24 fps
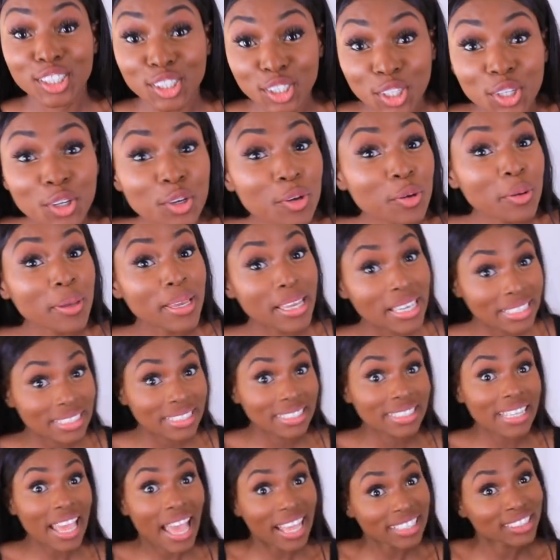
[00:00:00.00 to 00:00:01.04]
Two is
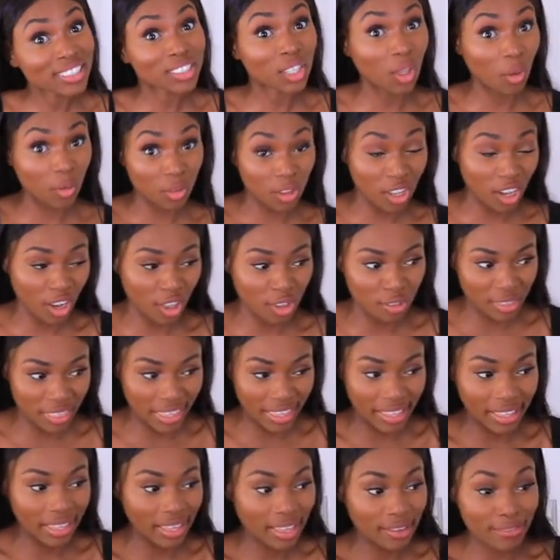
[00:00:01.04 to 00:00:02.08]
Tesco
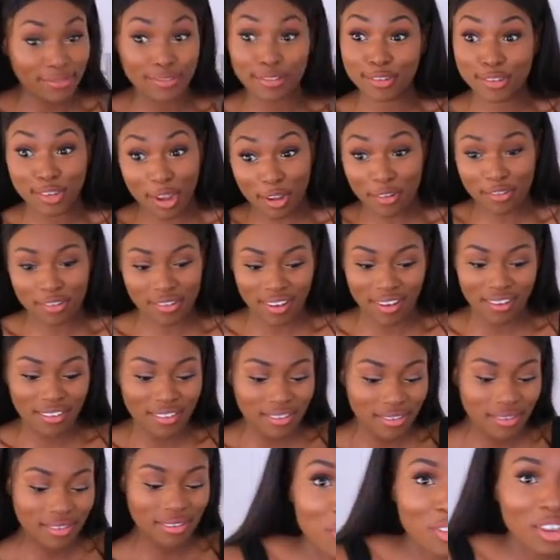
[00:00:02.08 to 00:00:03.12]
clothing, if you don't know.
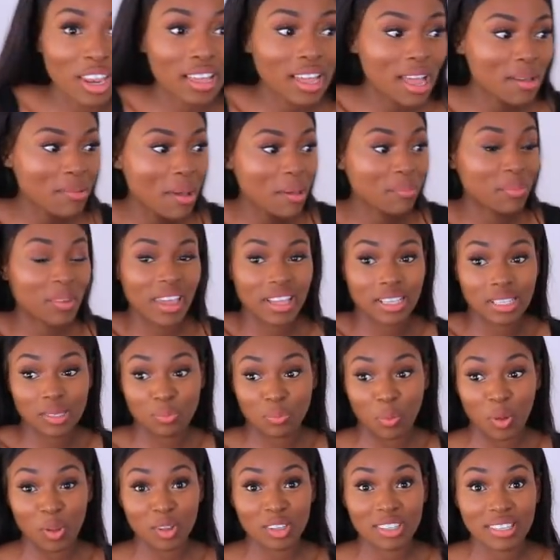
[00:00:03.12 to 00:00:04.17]
I feel like I might be
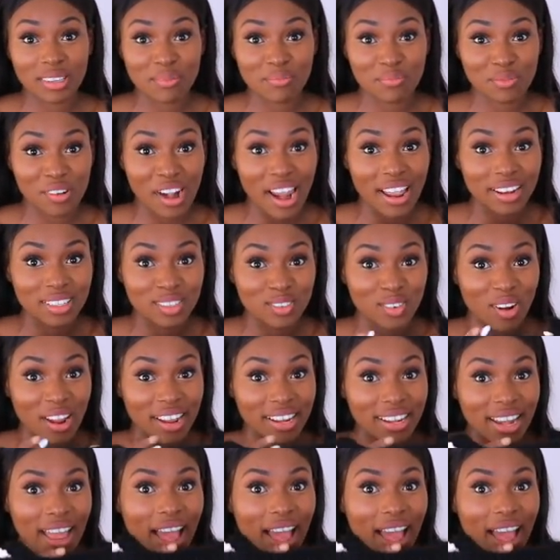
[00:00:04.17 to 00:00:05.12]
exposing brands right